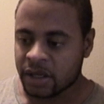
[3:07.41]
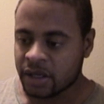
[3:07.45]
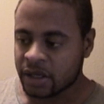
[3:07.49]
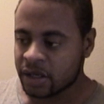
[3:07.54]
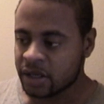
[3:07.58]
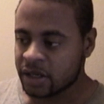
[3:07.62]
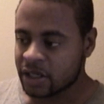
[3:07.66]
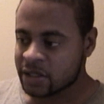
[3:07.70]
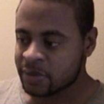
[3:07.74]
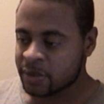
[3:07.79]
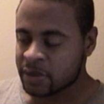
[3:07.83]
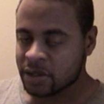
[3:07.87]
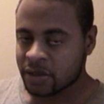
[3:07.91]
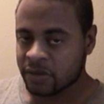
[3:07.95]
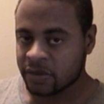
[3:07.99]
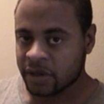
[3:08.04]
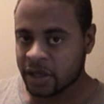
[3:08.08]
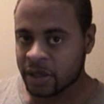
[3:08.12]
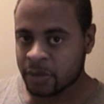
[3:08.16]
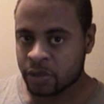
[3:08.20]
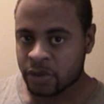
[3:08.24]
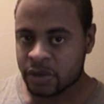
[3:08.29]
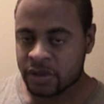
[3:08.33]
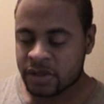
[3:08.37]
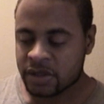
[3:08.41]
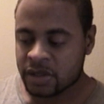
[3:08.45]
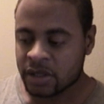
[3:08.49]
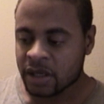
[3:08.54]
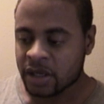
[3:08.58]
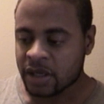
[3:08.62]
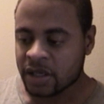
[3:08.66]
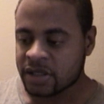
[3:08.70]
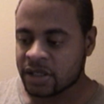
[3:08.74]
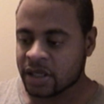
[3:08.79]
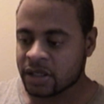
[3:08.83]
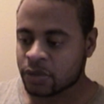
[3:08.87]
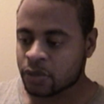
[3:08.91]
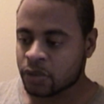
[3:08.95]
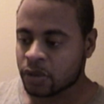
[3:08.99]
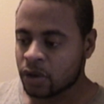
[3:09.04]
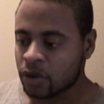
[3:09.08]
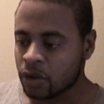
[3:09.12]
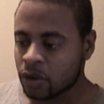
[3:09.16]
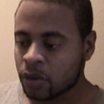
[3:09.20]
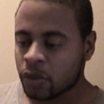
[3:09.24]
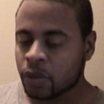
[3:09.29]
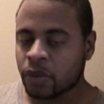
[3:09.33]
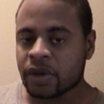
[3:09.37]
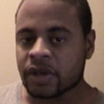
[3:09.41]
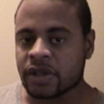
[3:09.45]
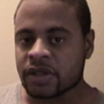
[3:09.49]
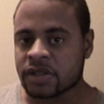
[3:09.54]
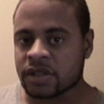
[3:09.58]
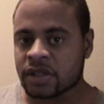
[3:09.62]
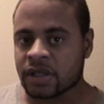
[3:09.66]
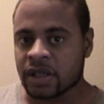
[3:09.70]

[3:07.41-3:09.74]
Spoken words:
inexpensive laborers that will always,